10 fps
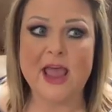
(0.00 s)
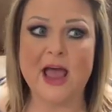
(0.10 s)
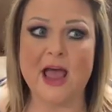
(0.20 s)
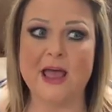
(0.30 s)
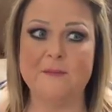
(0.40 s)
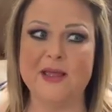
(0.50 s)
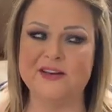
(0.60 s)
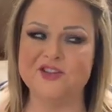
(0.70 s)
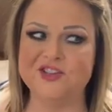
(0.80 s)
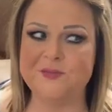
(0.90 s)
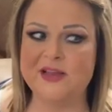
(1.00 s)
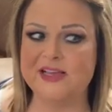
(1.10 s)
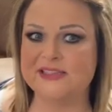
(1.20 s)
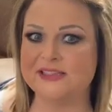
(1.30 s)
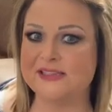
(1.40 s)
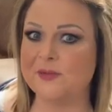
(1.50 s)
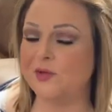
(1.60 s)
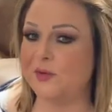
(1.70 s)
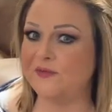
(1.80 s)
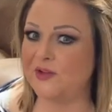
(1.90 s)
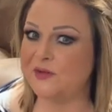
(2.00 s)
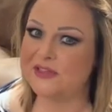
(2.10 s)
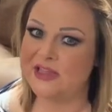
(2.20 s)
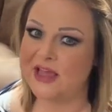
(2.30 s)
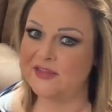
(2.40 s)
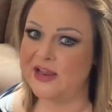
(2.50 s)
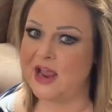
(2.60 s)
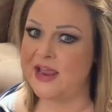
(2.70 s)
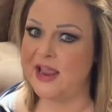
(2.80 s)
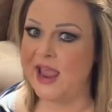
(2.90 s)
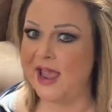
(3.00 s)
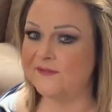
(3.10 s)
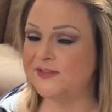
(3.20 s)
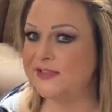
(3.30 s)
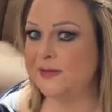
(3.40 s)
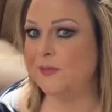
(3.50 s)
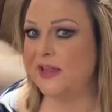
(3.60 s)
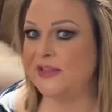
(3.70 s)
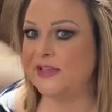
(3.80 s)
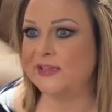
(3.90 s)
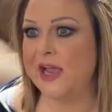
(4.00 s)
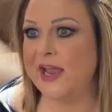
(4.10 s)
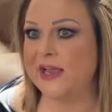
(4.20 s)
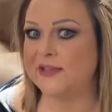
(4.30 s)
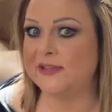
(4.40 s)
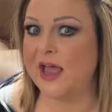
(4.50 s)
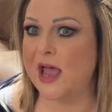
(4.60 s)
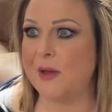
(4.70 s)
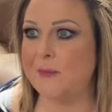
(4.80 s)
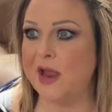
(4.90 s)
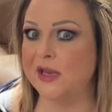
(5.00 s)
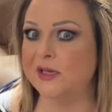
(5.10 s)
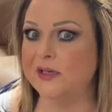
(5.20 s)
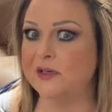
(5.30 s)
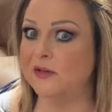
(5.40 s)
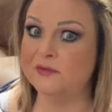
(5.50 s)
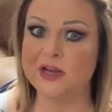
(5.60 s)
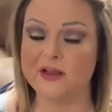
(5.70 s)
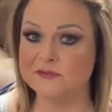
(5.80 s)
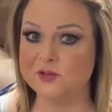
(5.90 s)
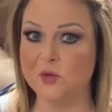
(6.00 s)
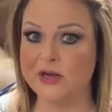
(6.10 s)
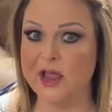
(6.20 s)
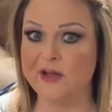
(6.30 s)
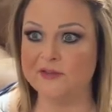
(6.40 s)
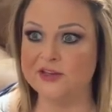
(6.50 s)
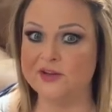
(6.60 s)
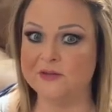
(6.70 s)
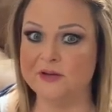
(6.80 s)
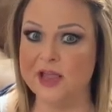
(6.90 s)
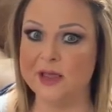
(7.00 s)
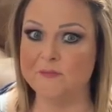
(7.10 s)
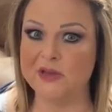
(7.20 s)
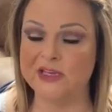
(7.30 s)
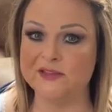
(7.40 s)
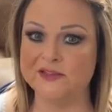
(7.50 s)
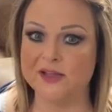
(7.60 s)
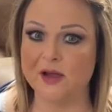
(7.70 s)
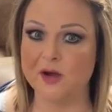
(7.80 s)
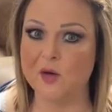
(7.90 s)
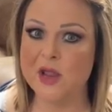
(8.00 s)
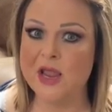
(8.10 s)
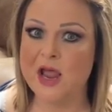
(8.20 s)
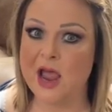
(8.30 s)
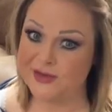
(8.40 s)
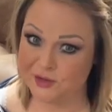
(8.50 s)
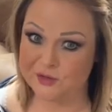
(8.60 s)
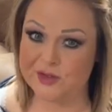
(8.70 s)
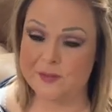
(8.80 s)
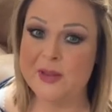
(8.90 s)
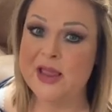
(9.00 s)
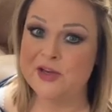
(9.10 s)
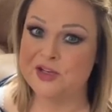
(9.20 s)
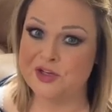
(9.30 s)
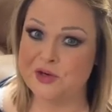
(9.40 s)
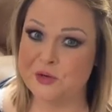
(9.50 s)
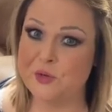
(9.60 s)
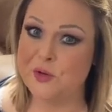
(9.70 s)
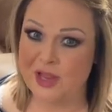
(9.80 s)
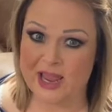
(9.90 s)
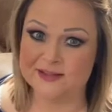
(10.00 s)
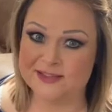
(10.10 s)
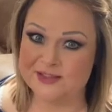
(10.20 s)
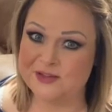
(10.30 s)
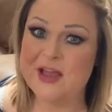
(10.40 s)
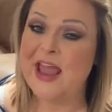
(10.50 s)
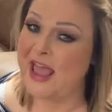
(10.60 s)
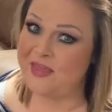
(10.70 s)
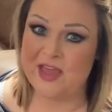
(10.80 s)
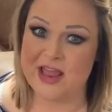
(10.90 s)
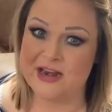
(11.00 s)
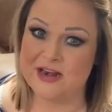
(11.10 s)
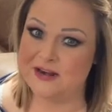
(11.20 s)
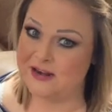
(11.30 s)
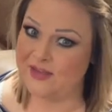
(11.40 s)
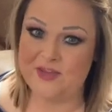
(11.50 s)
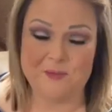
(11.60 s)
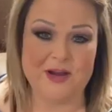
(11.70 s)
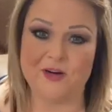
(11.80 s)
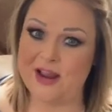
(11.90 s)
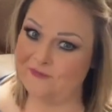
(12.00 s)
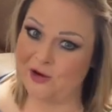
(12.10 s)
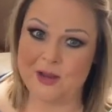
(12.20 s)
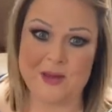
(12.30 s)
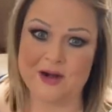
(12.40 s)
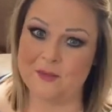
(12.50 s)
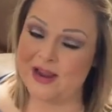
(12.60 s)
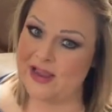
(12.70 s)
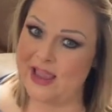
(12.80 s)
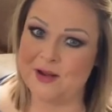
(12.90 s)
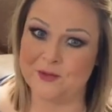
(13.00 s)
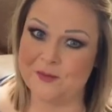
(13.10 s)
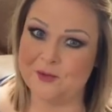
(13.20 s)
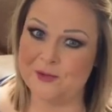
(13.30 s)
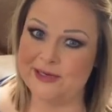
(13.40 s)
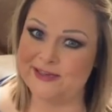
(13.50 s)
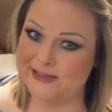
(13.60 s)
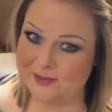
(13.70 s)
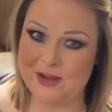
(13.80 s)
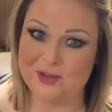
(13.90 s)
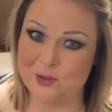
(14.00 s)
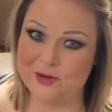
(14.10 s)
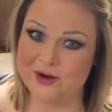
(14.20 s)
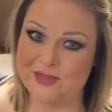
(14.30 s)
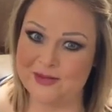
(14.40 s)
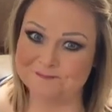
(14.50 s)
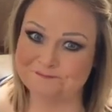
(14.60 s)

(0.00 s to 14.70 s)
And just because of some of the reviews and that I have seen by these guys, I knew that I was going to have to get mean. So I told them to cancel and that nothing better ever come out of my account or I'm going to stick my lawyer on them.